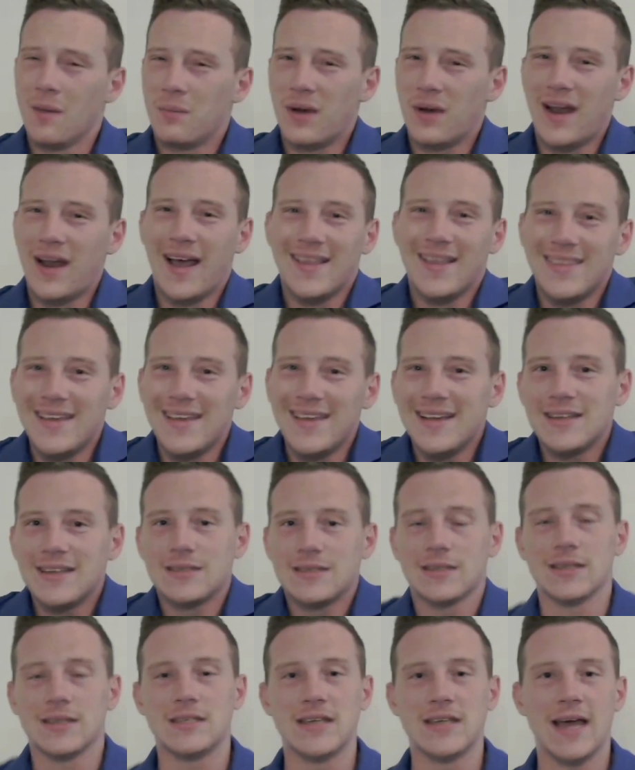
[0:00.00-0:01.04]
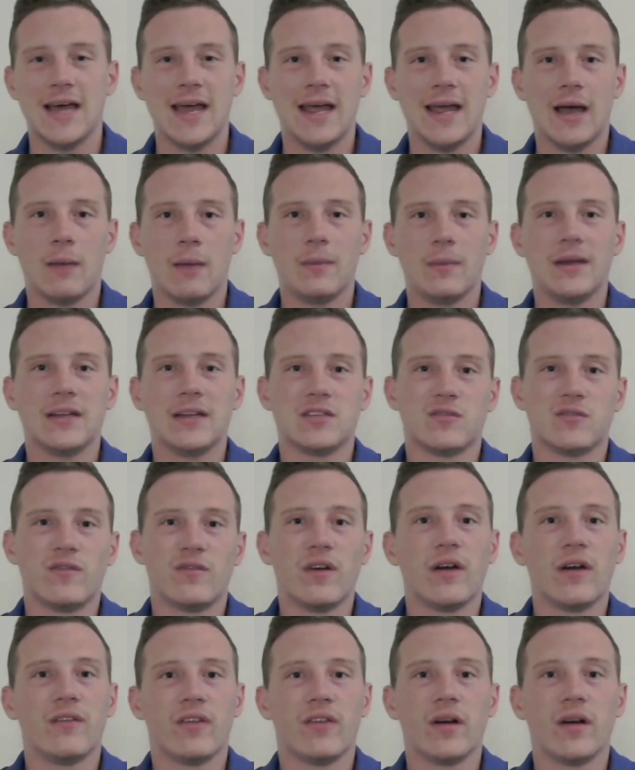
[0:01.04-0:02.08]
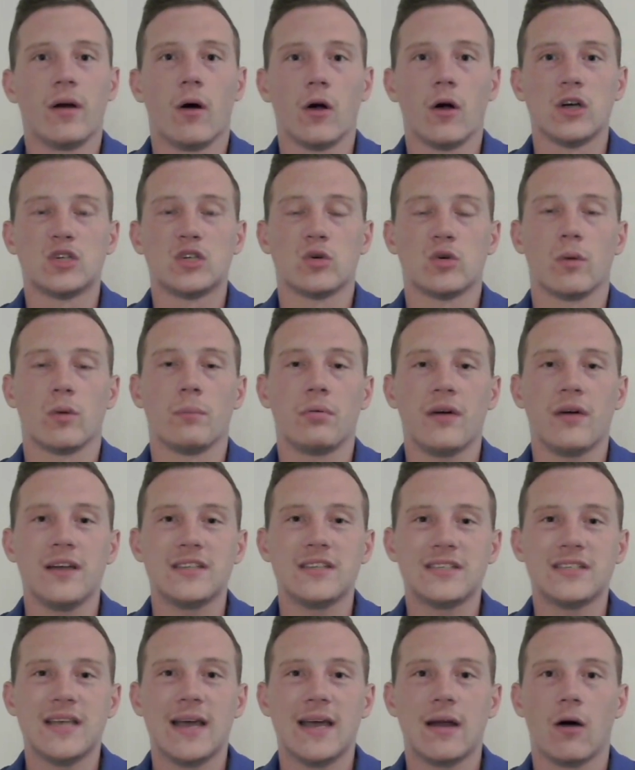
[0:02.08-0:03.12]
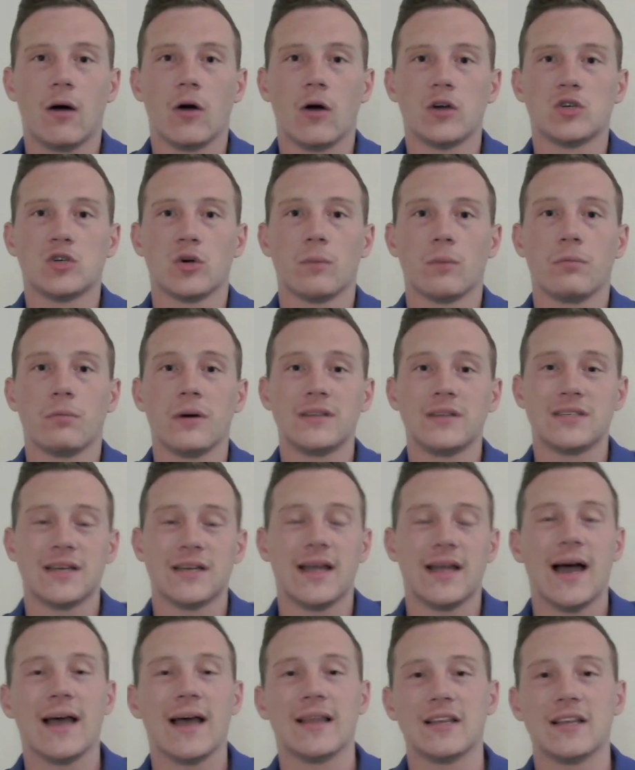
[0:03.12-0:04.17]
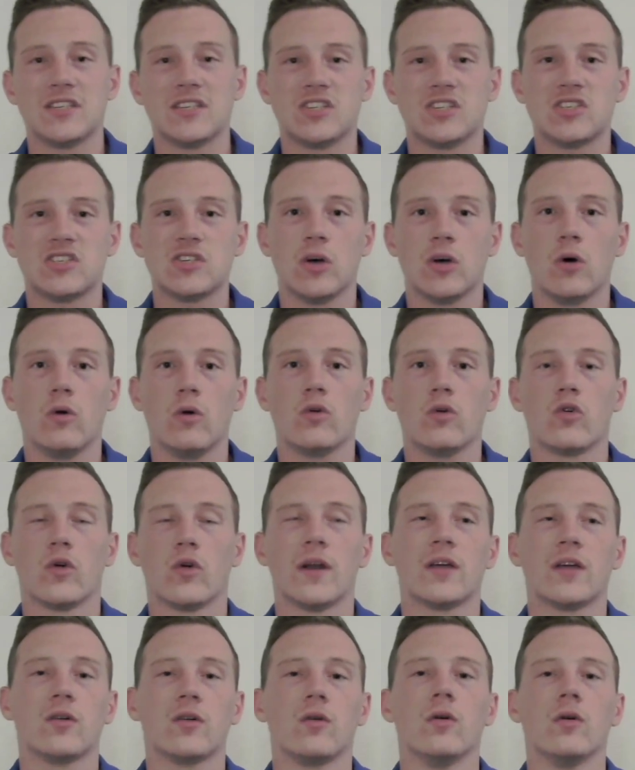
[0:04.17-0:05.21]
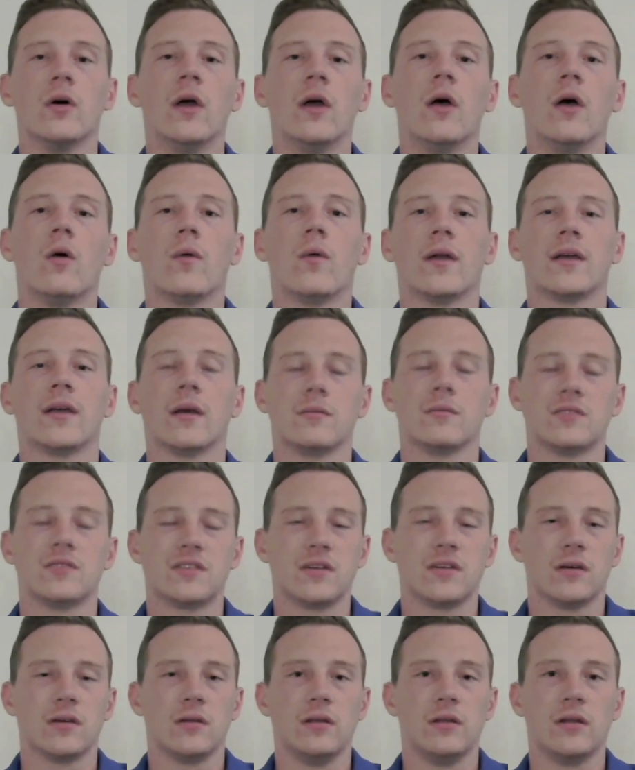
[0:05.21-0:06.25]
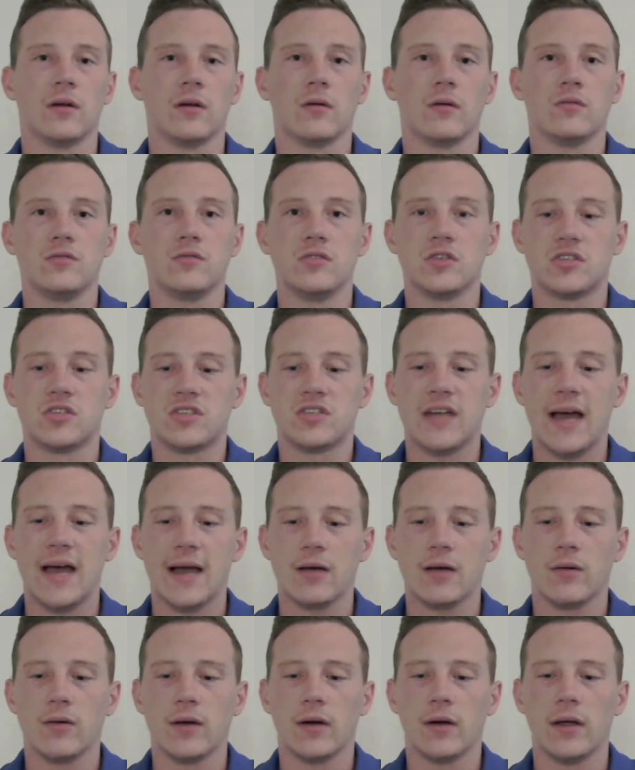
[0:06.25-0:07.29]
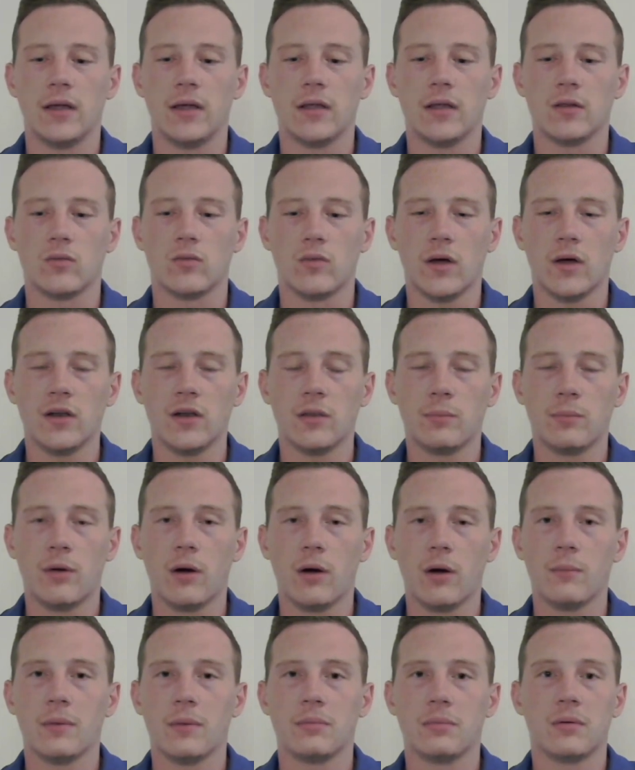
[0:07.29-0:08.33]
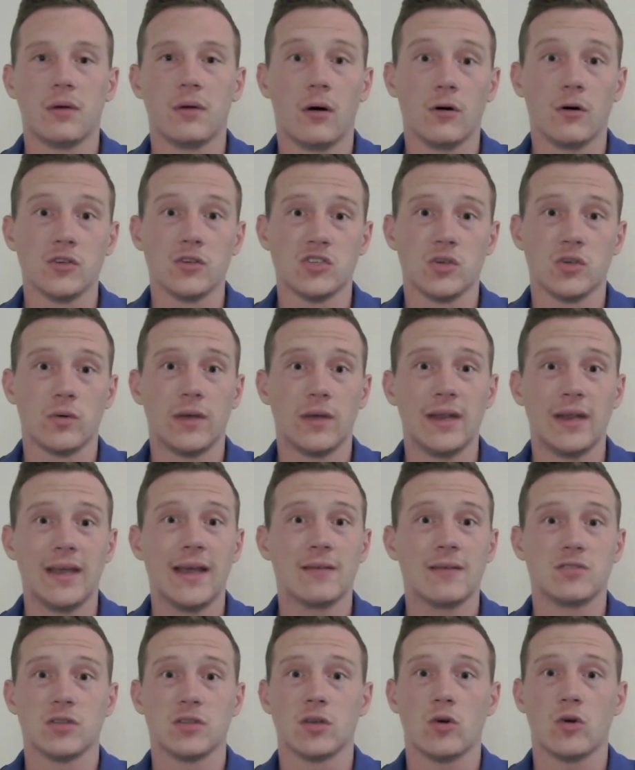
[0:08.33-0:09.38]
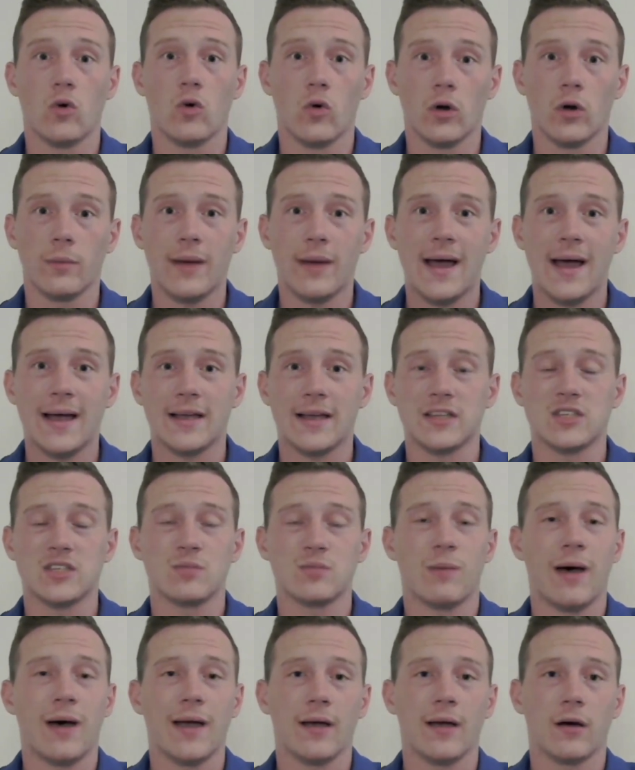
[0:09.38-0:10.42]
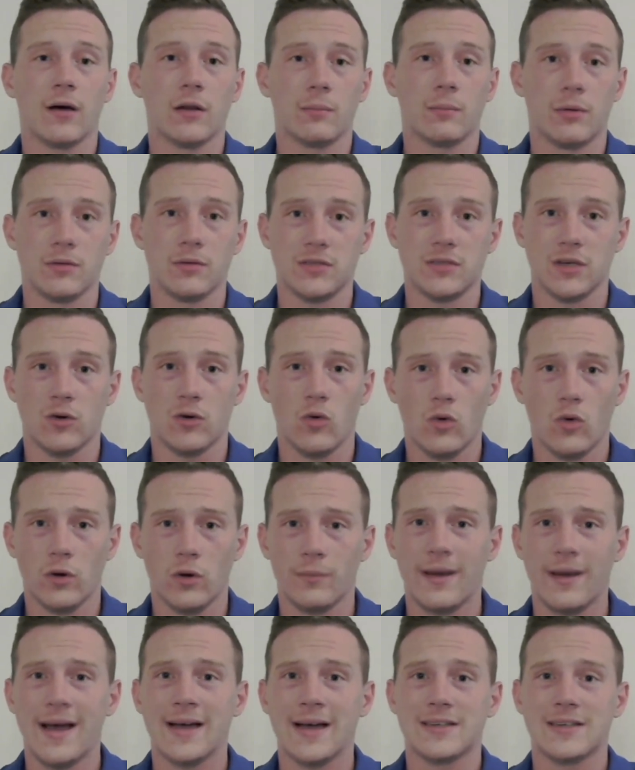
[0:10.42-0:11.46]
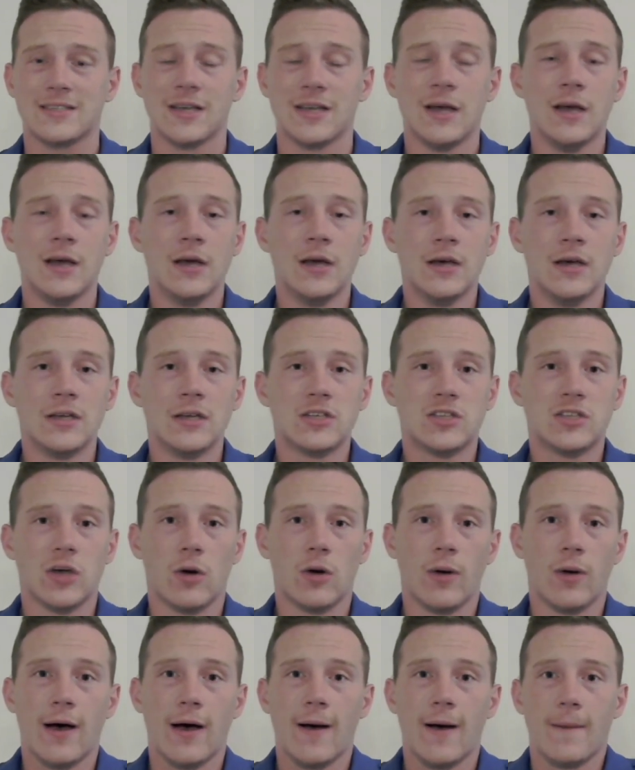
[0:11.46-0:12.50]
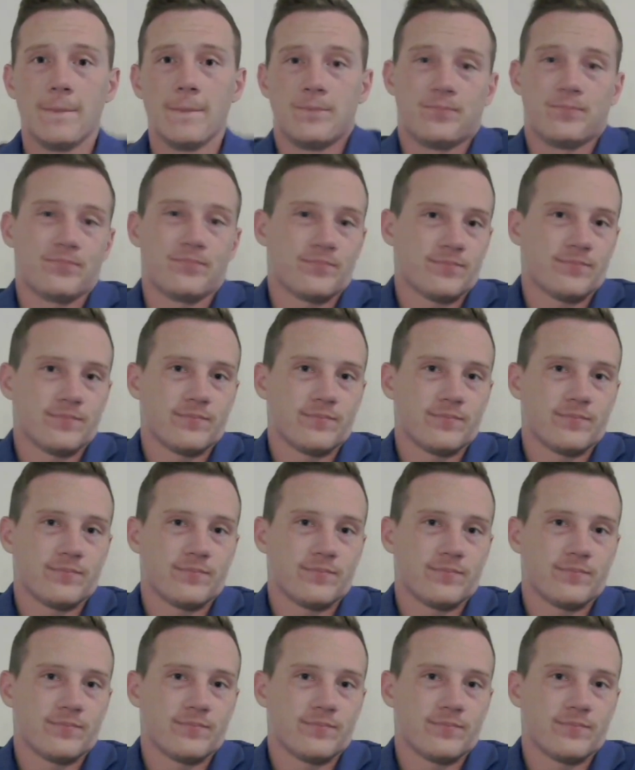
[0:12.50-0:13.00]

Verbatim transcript: But at the end of the day, I mean, it's very, very hard to replace that. Hard to replace a guy that's so critical when it comes to you know just tackling in the run department, but also getting after the quarterback and spying on opposing quarterbacks. So. um